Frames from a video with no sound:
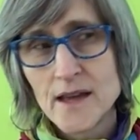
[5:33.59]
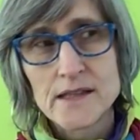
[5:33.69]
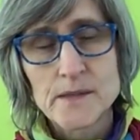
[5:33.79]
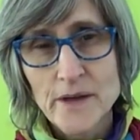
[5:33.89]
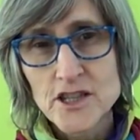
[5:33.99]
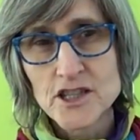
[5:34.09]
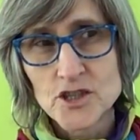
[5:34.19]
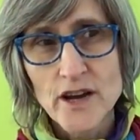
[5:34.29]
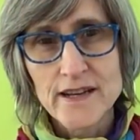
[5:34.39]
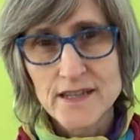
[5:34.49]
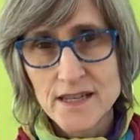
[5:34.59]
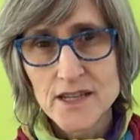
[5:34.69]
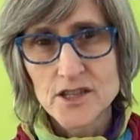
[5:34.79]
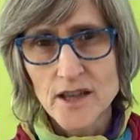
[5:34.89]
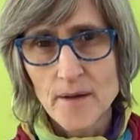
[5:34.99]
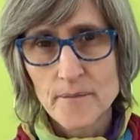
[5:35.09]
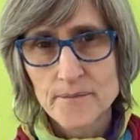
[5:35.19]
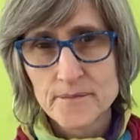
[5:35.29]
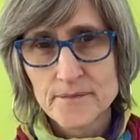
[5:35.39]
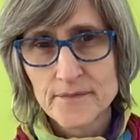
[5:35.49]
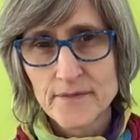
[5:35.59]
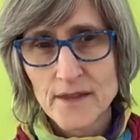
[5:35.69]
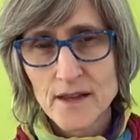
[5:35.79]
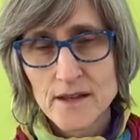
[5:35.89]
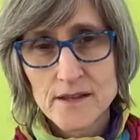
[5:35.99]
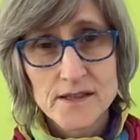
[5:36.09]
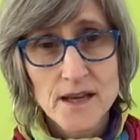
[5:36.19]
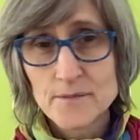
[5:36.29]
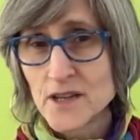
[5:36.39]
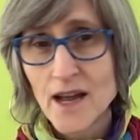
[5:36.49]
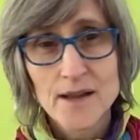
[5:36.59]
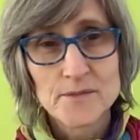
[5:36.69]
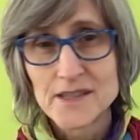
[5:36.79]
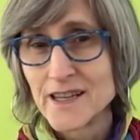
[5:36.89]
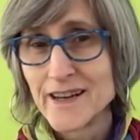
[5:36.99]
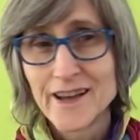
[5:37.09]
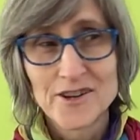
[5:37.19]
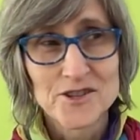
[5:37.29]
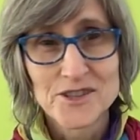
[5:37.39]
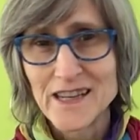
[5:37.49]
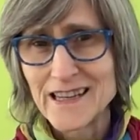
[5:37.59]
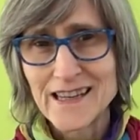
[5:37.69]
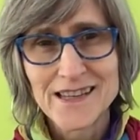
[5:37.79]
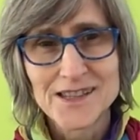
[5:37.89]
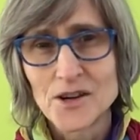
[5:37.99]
Especially try to teach them. Sometimes teenagers and kids